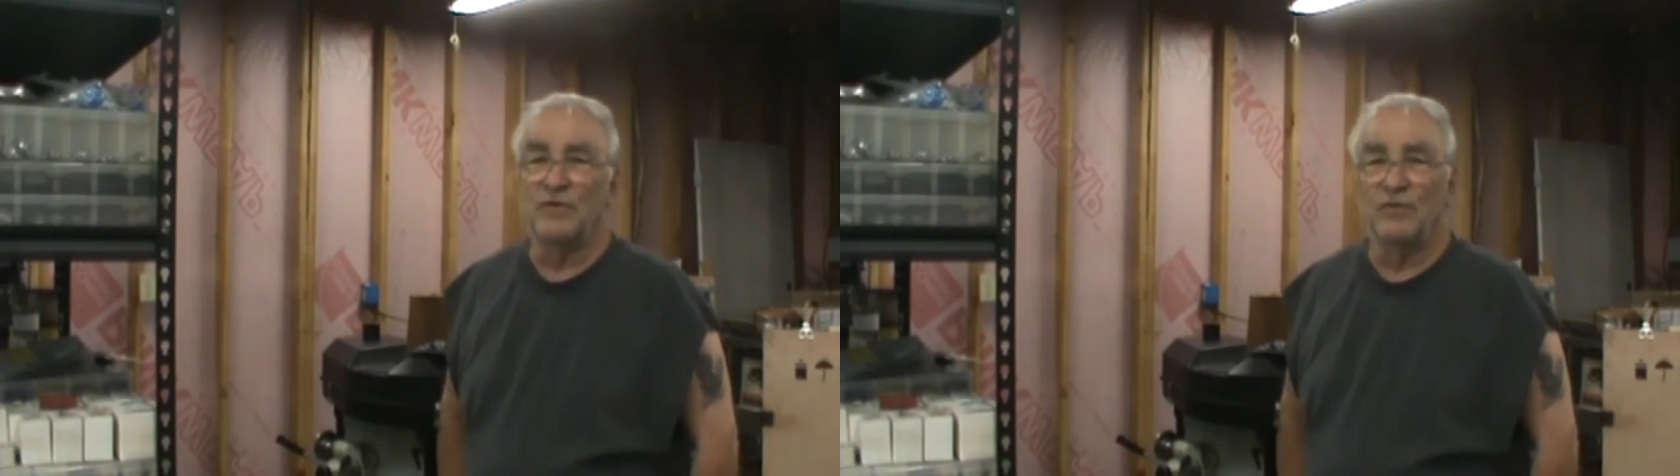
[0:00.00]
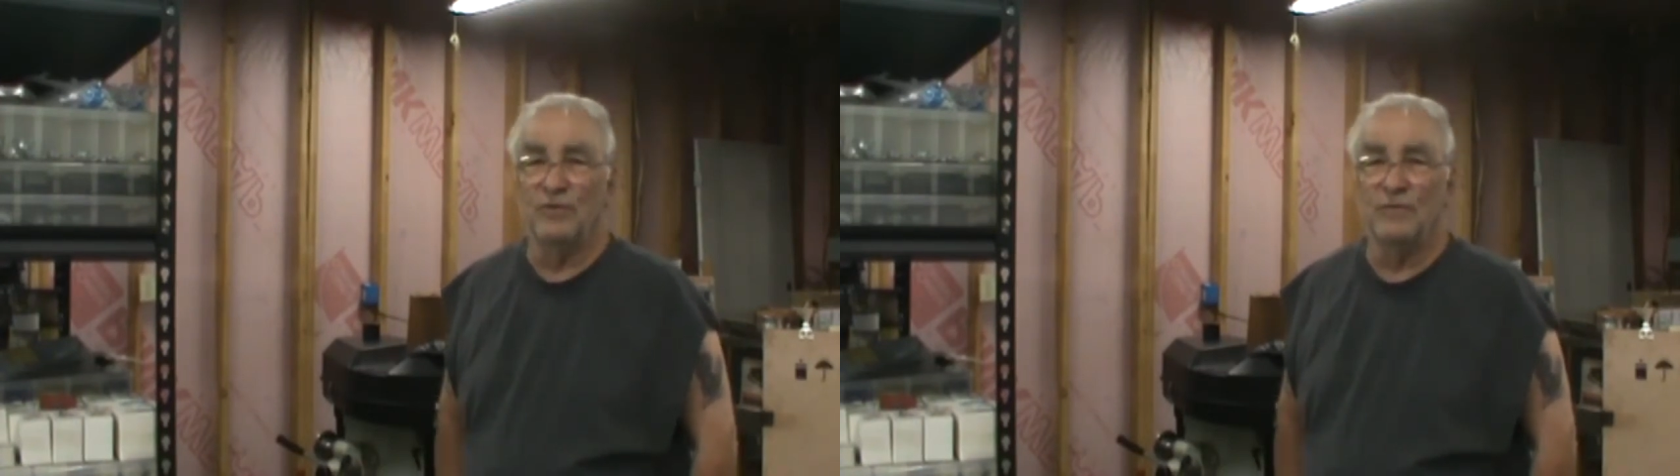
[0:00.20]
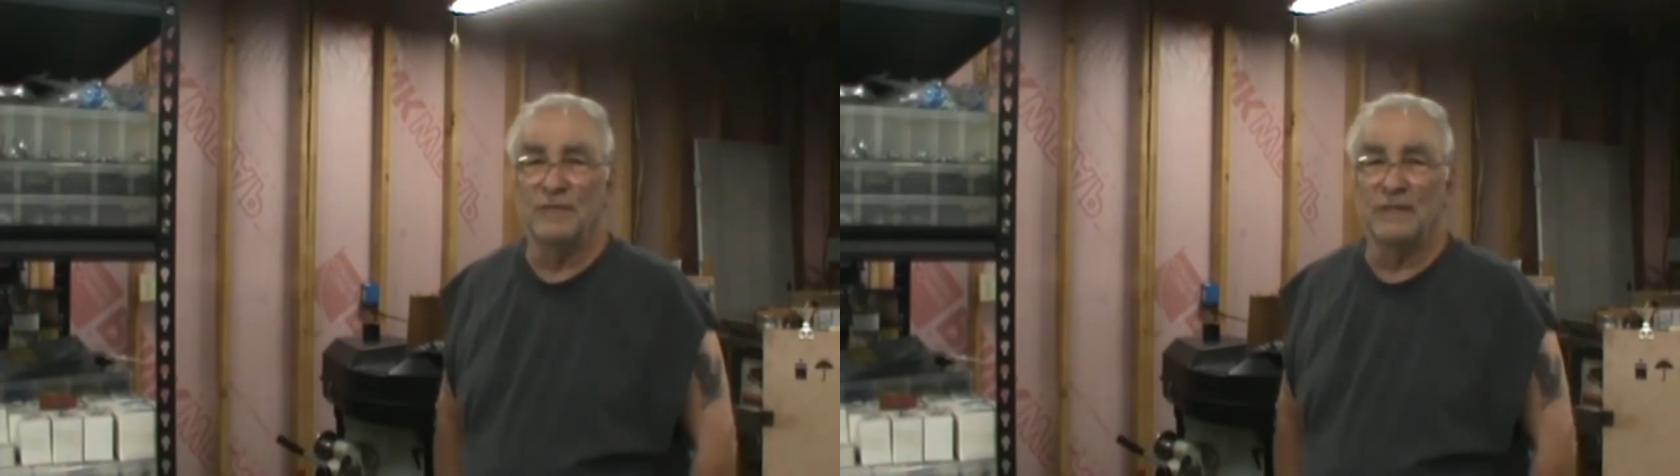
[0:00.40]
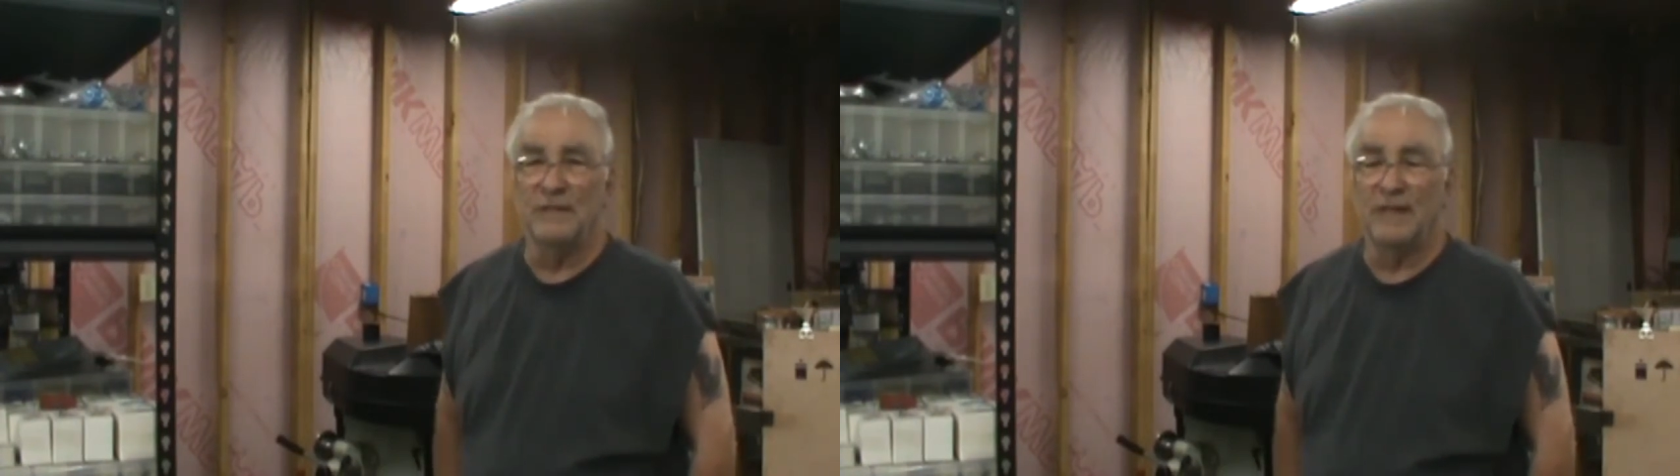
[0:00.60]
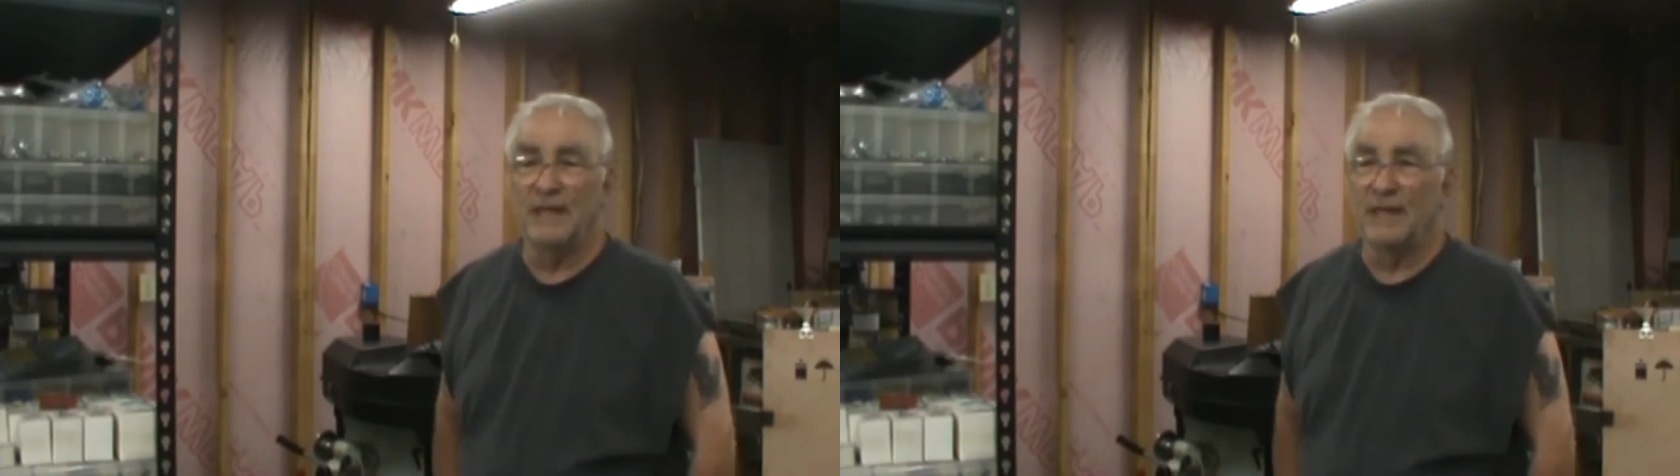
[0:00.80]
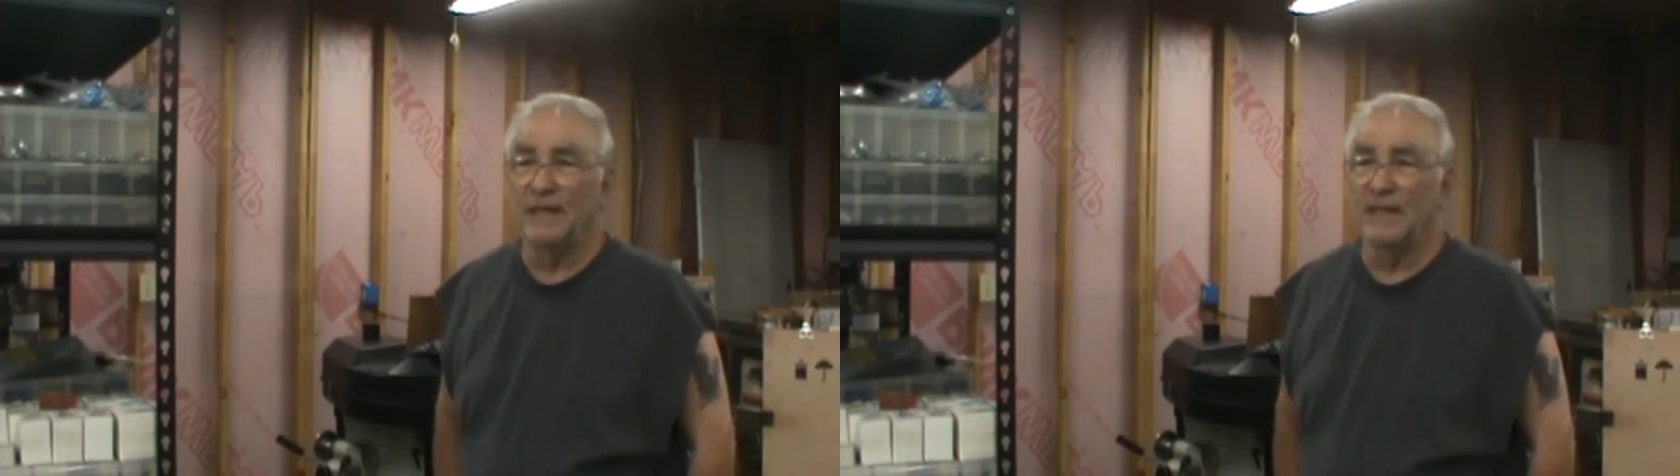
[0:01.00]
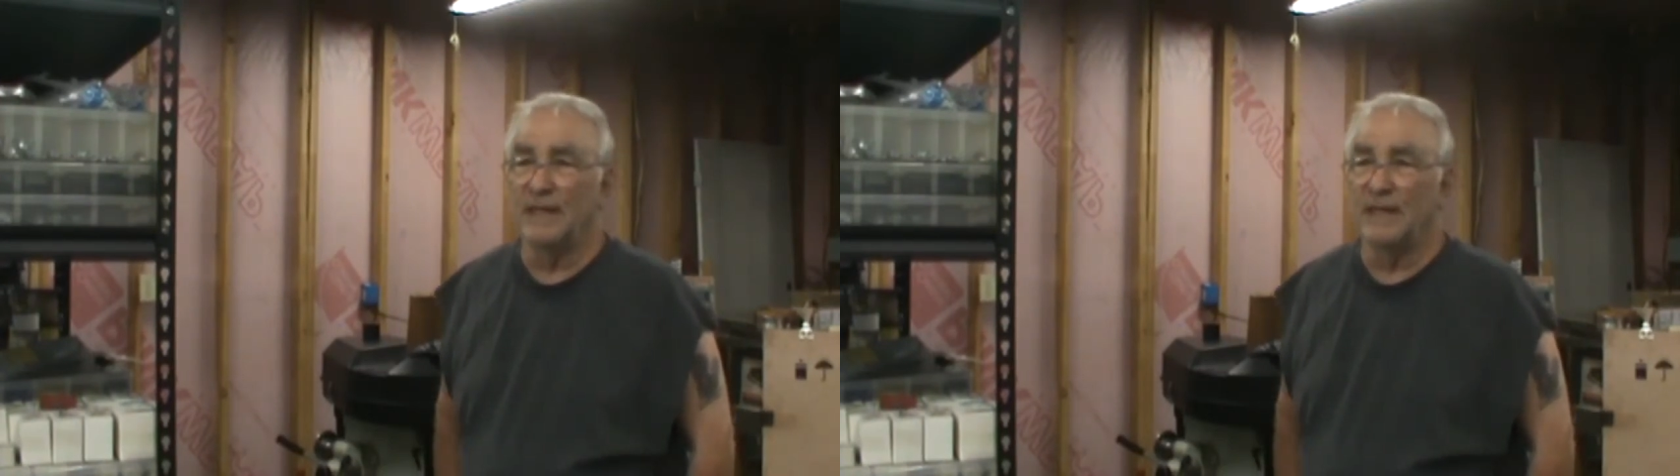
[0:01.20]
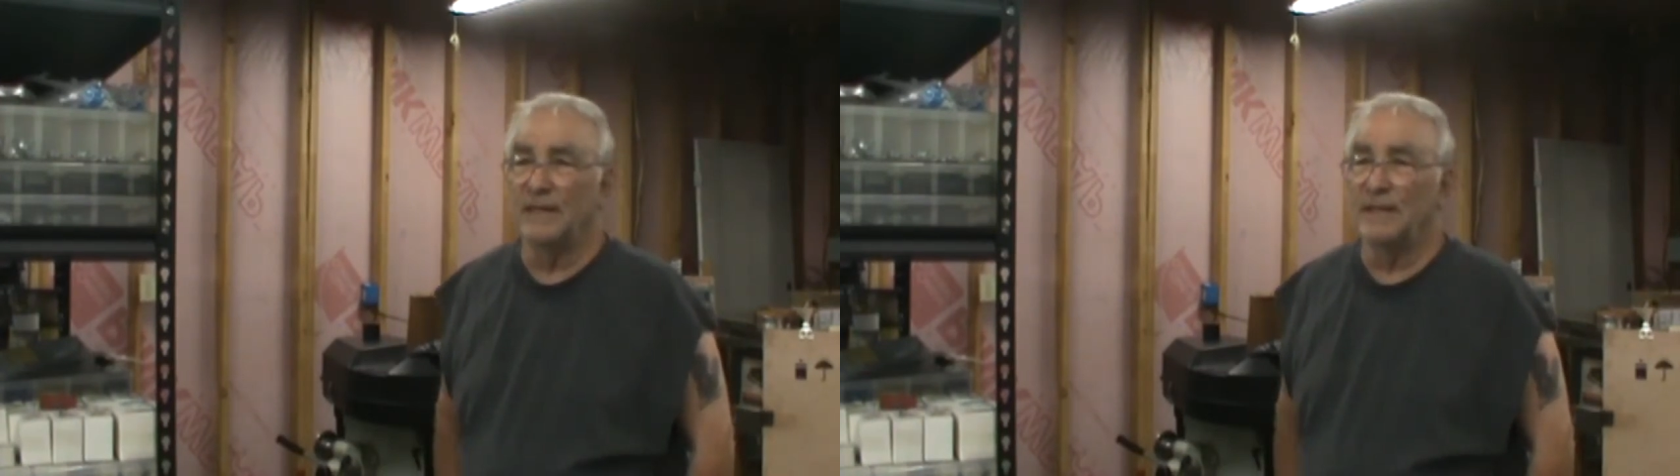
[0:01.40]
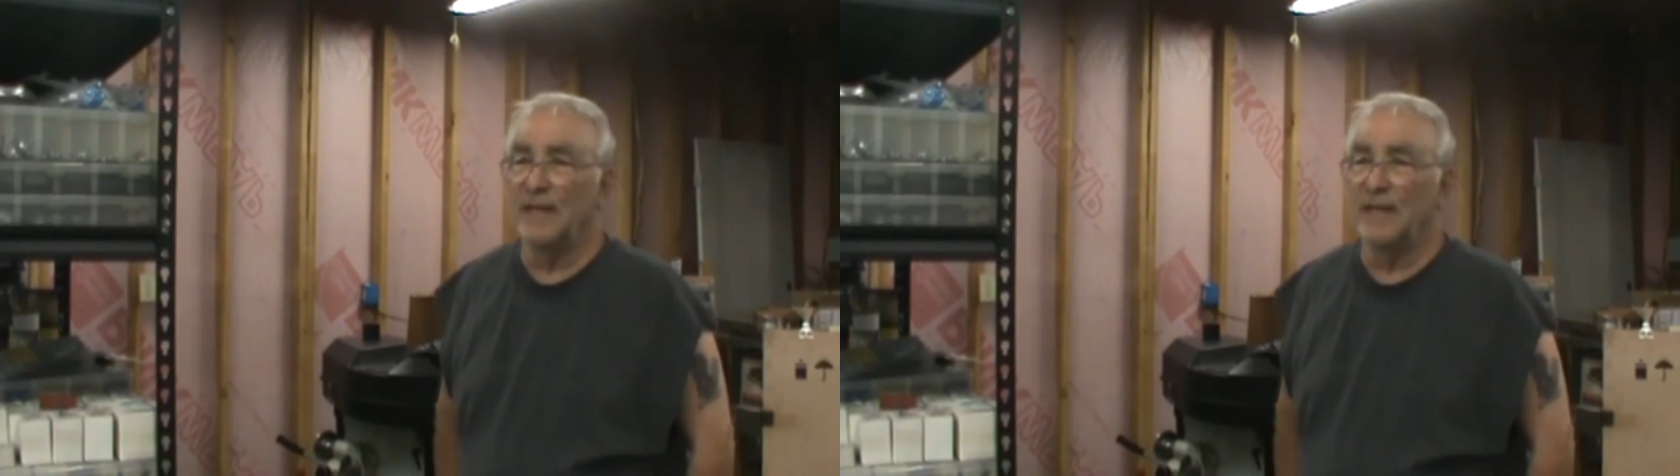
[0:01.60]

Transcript: screws and, and uh,